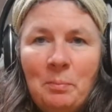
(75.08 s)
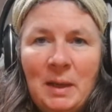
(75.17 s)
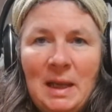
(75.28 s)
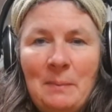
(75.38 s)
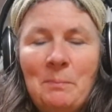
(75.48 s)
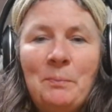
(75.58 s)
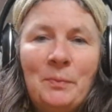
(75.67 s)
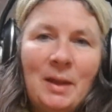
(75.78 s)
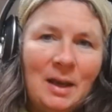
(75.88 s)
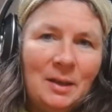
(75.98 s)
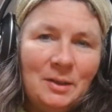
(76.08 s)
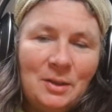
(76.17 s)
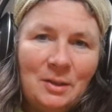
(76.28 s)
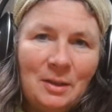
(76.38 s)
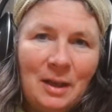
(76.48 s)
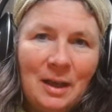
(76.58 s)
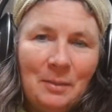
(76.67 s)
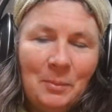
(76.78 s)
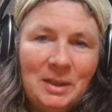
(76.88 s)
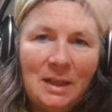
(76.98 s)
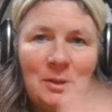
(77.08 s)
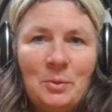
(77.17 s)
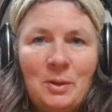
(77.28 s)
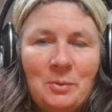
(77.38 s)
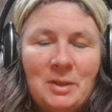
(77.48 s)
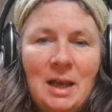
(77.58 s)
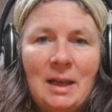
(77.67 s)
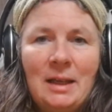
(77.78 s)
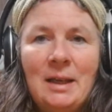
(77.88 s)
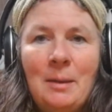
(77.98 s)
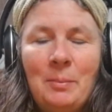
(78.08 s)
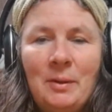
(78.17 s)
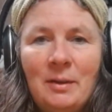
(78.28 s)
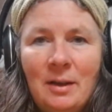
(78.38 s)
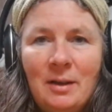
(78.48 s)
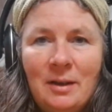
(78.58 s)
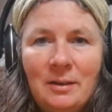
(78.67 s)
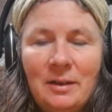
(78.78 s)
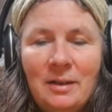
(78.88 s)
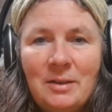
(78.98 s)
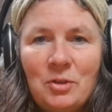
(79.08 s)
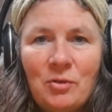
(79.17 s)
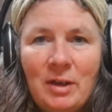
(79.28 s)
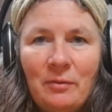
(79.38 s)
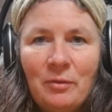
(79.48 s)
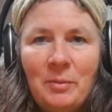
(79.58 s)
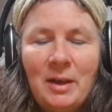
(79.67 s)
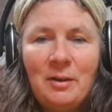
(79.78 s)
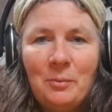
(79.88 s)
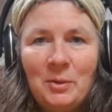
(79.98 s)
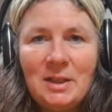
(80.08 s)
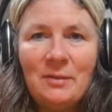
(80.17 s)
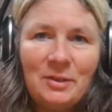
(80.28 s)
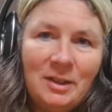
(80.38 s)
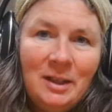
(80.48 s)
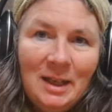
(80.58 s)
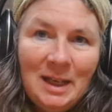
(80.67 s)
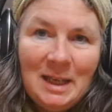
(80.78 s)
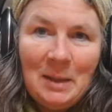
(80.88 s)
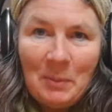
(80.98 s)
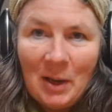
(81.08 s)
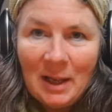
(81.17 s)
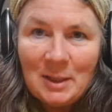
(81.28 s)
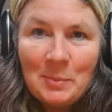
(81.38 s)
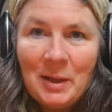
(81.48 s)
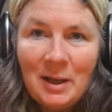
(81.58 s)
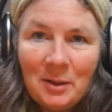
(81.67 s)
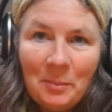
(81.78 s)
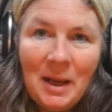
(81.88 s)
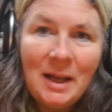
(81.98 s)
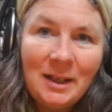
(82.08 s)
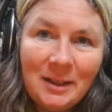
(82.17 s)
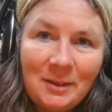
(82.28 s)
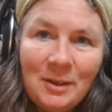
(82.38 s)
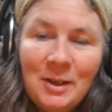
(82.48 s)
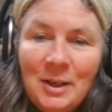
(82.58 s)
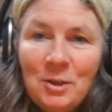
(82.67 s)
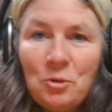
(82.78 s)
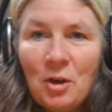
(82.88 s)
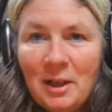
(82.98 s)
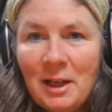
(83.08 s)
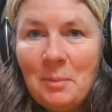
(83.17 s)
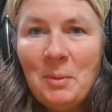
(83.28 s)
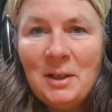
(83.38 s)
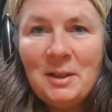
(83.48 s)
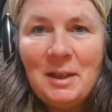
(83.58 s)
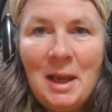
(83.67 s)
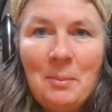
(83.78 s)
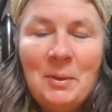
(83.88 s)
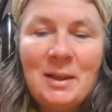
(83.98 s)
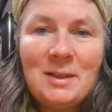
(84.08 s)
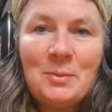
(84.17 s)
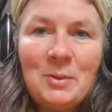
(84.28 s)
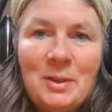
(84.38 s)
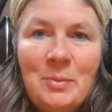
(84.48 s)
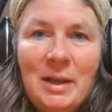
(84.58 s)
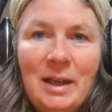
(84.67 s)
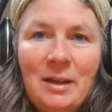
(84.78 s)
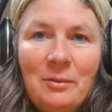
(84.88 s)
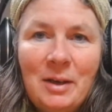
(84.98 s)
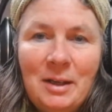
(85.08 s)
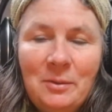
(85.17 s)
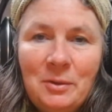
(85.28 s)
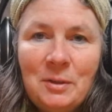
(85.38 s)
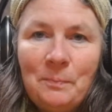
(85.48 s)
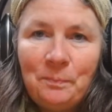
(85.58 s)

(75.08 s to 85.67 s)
beam, and my dad would always hang an apple on a string from there, and we'd have to keep our hands behind our back and try and get a bite of the apple as it was swinging around.